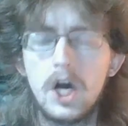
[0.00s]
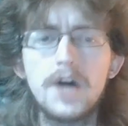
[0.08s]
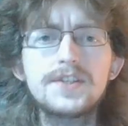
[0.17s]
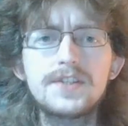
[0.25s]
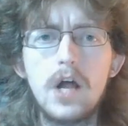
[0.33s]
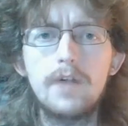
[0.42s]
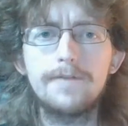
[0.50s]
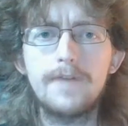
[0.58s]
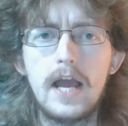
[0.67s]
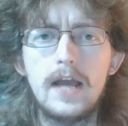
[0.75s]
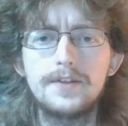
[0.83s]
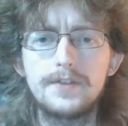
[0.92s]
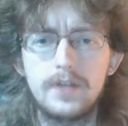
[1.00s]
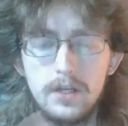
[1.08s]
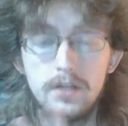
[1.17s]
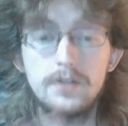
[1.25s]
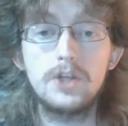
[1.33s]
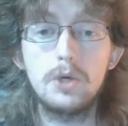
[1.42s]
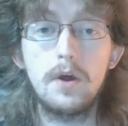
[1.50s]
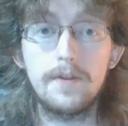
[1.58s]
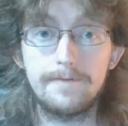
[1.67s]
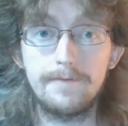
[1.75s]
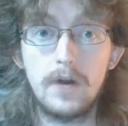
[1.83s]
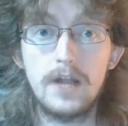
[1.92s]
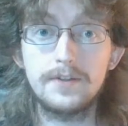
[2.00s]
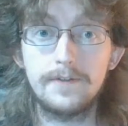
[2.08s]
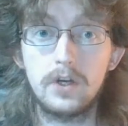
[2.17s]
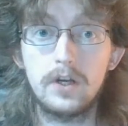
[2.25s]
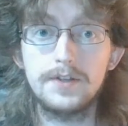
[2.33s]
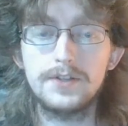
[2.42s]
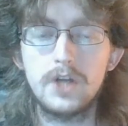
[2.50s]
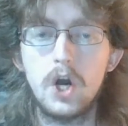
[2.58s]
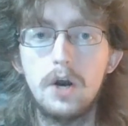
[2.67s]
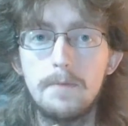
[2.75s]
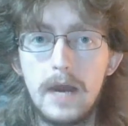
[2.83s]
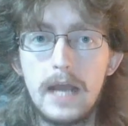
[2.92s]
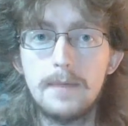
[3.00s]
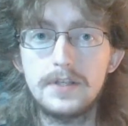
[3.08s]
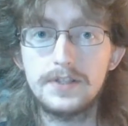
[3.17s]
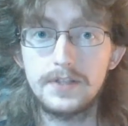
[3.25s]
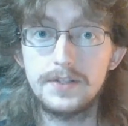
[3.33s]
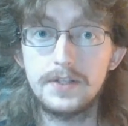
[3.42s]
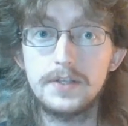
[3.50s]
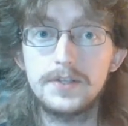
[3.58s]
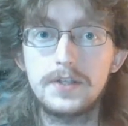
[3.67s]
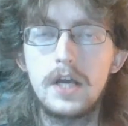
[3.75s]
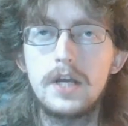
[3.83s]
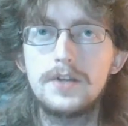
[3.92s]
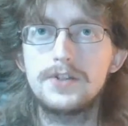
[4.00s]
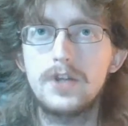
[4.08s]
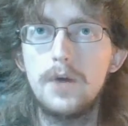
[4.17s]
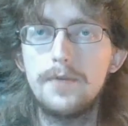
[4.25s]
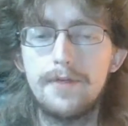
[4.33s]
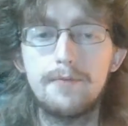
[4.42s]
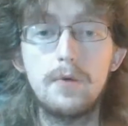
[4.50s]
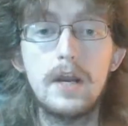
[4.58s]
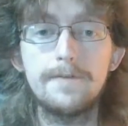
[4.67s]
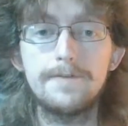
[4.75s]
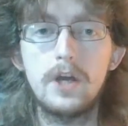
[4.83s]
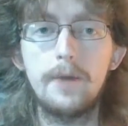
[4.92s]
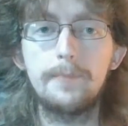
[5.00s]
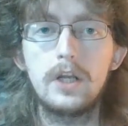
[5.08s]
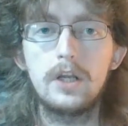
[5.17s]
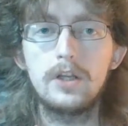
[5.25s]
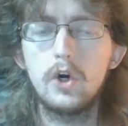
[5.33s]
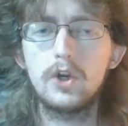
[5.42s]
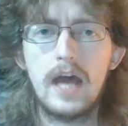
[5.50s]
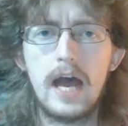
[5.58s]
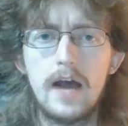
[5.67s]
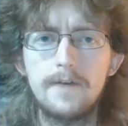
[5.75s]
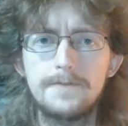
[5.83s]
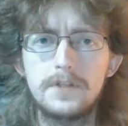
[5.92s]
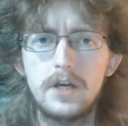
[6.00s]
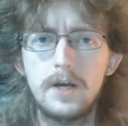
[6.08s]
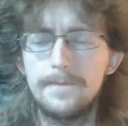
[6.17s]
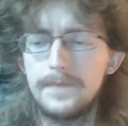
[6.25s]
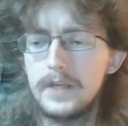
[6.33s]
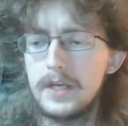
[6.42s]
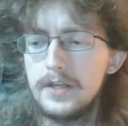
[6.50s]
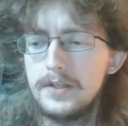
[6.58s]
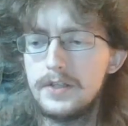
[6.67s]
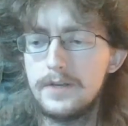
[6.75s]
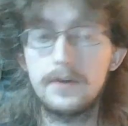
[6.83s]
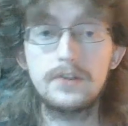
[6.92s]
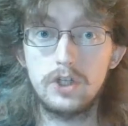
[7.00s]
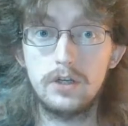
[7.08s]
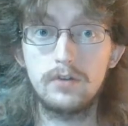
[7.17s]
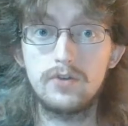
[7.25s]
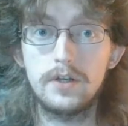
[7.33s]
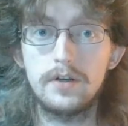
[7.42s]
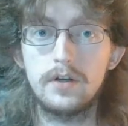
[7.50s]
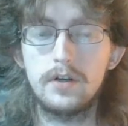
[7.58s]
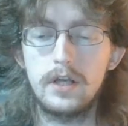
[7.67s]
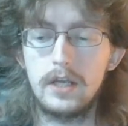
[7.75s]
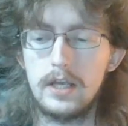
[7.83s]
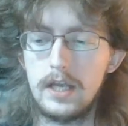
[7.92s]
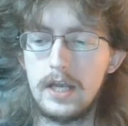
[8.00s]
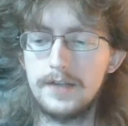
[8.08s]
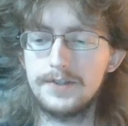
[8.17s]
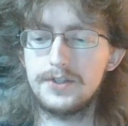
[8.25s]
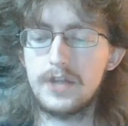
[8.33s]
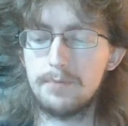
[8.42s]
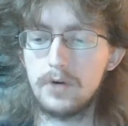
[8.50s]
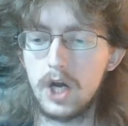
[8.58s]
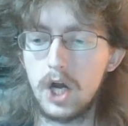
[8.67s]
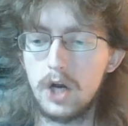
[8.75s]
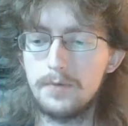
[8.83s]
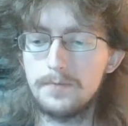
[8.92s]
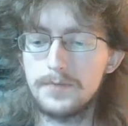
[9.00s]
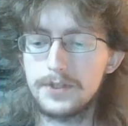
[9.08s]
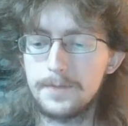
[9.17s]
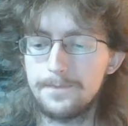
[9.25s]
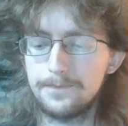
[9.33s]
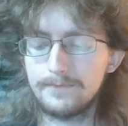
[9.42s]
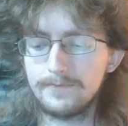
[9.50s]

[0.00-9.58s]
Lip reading: herself and two other friends of hers are babysitters, so the three of them look after different children in separate homes.